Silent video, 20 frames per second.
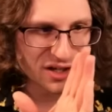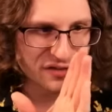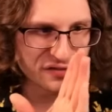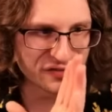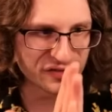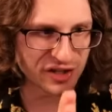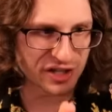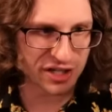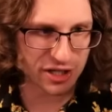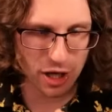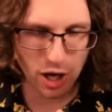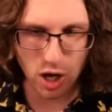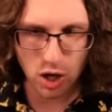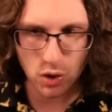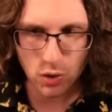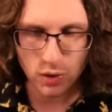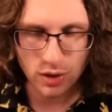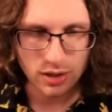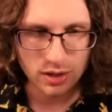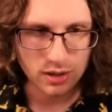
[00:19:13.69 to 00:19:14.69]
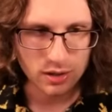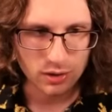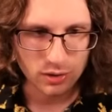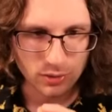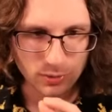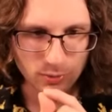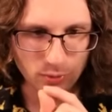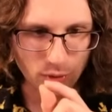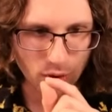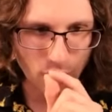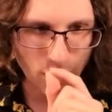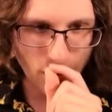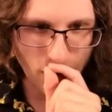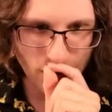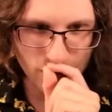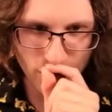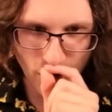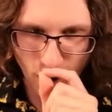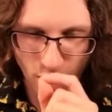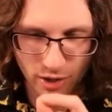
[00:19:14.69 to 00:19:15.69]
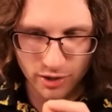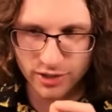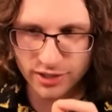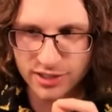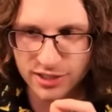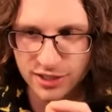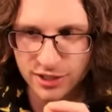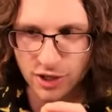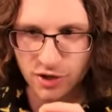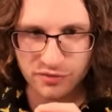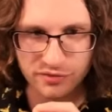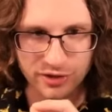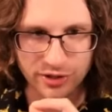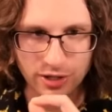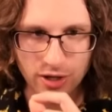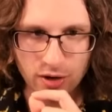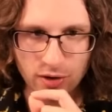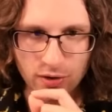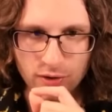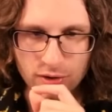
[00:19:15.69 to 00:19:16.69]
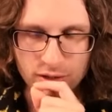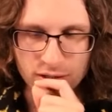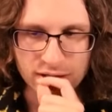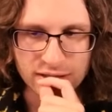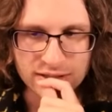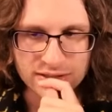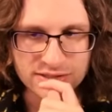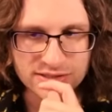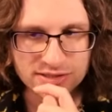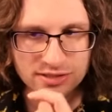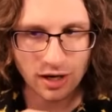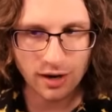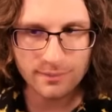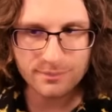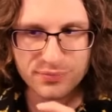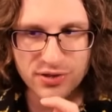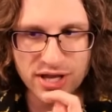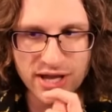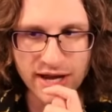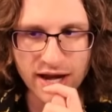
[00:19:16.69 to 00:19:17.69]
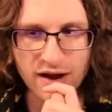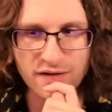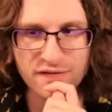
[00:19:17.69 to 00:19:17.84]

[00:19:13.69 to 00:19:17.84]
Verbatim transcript: video, the Arlecchino video, something